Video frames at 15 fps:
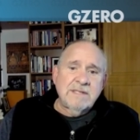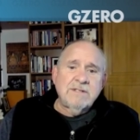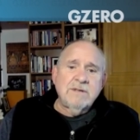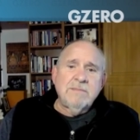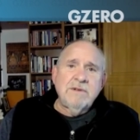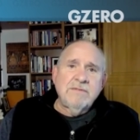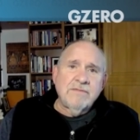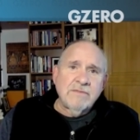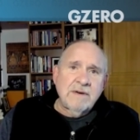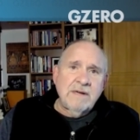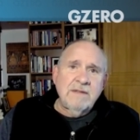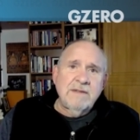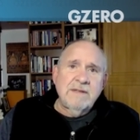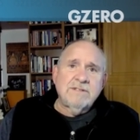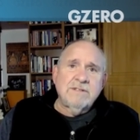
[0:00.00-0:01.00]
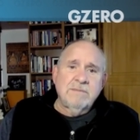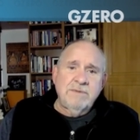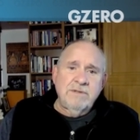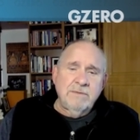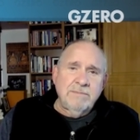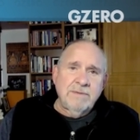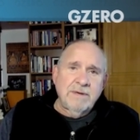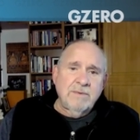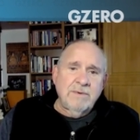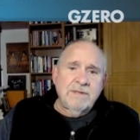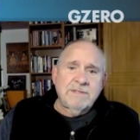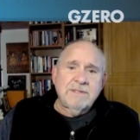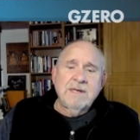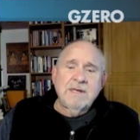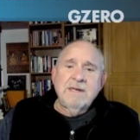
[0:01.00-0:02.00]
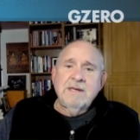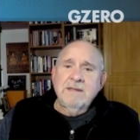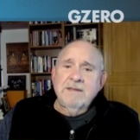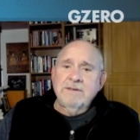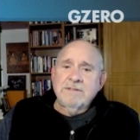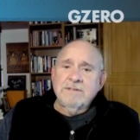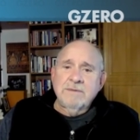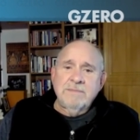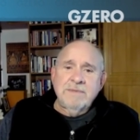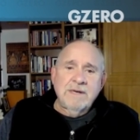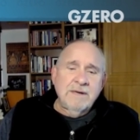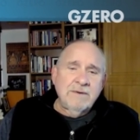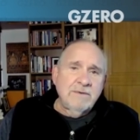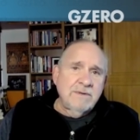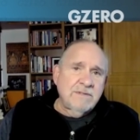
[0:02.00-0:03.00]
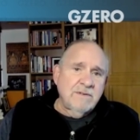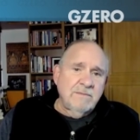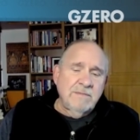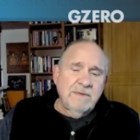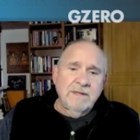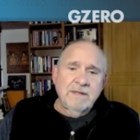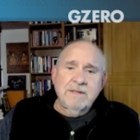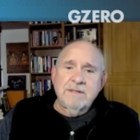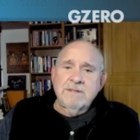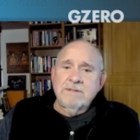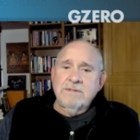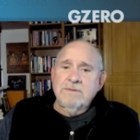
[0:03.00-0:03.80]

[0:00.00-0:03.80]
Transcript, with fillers: they should be free, they should be ubiquitous, there should be hundreds of millions.